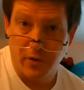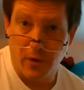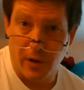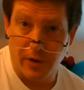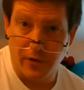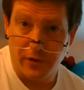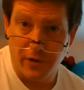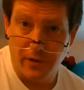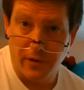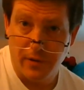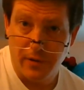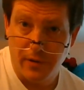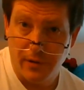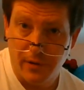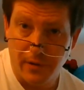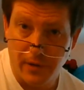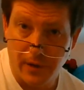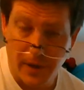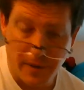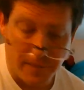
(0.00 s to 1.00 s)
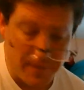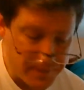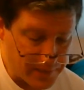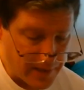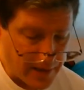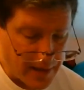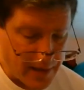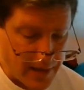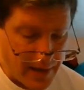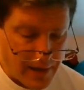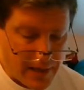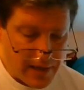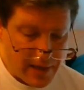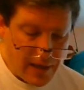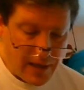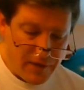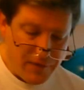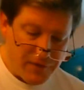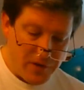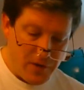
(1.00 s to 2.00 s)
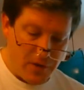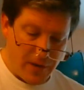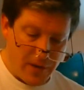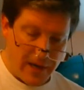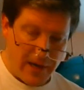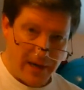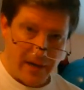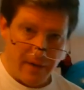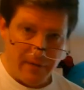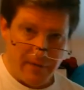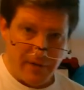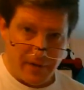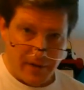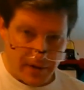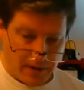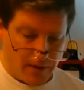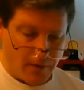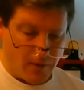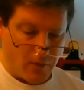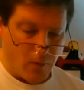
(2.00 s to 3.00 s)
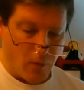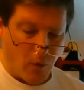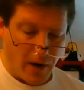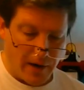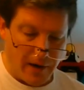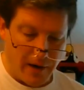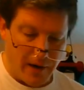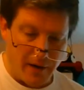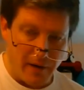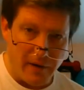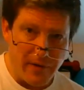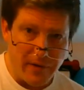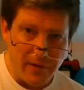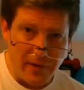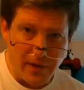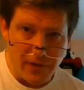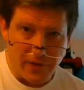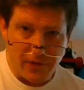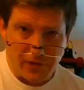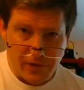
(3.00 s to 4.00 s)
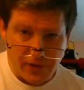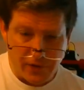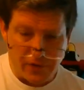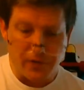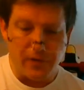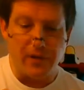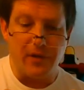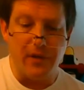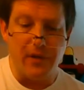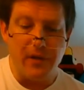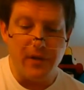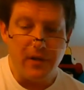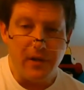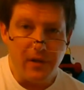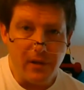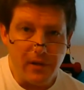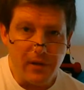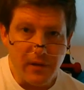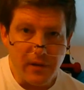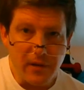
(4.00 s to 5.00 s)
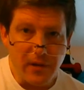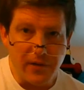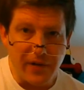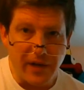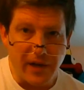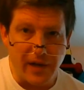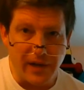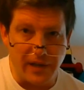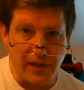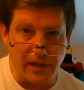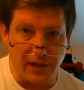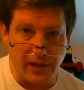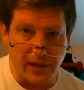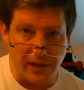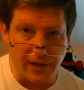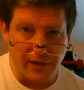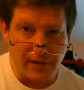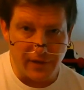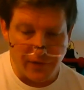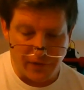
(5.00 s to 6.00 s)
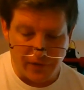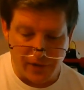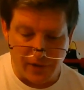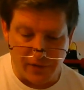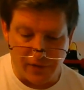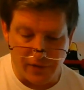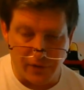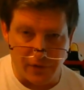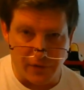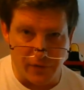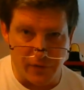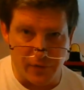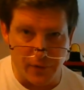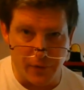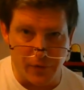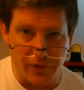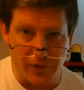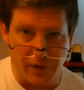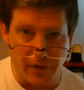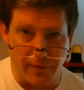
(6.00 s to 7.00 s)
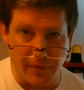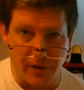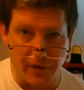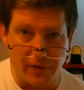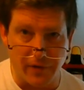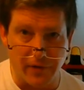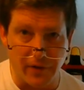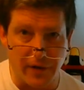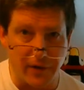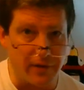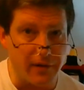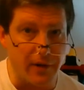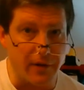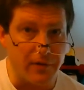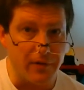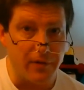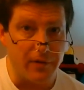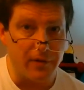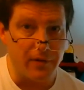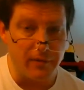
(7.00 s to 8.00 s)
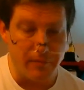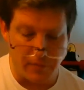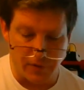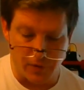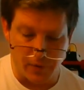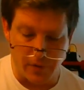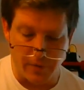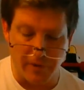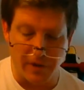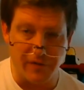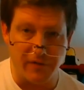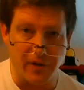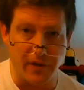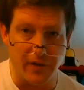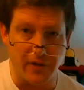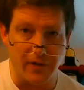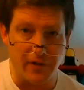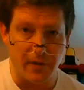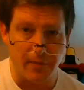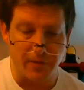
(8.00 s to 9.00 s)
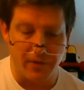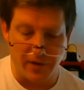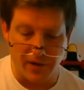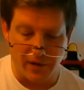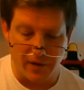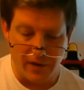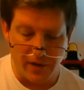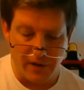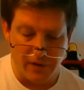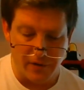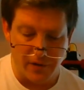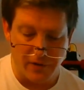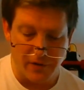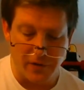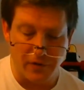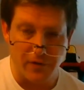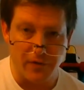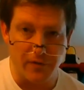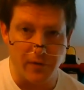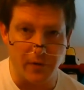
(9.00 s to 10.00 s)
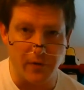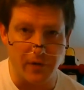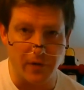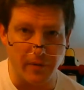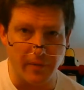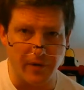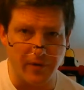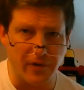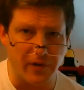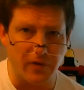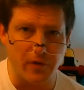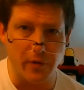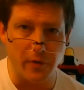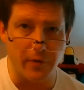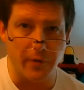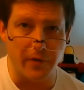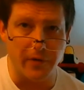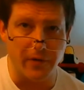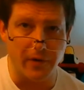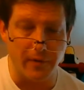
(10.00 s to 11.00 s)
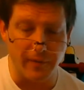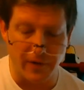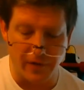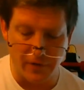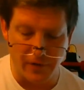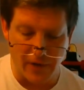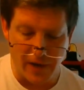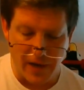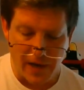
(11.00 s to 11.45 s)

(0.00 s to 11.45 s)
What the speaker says: question. Okay, if you have a wire that's just a little tiny length, let's say it's just a few centimeters like this between my fingertips here, right? Just a few centimeters, like 2 or 3 centimeters.